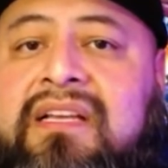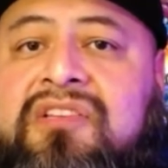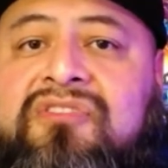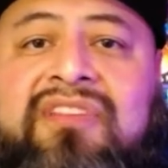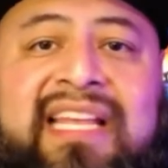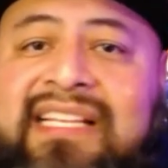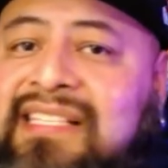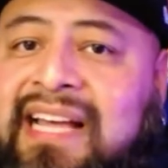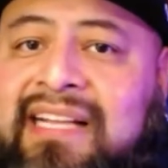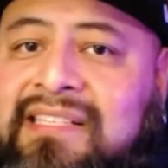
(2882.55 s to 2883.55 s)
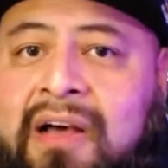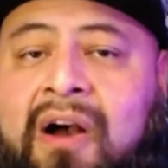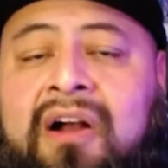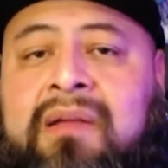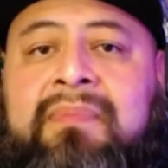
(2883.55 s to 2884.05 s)
so let's not
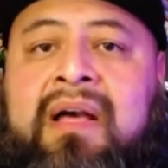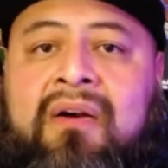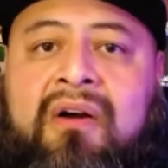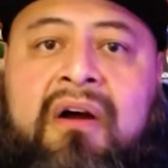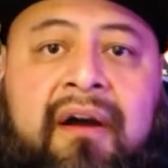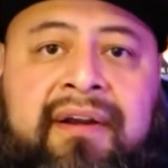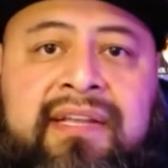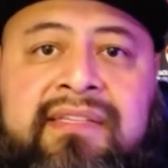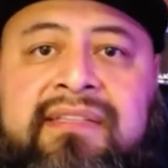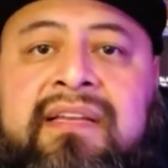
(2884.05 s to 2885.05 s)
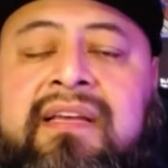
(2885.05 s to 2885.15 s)
talk about artists,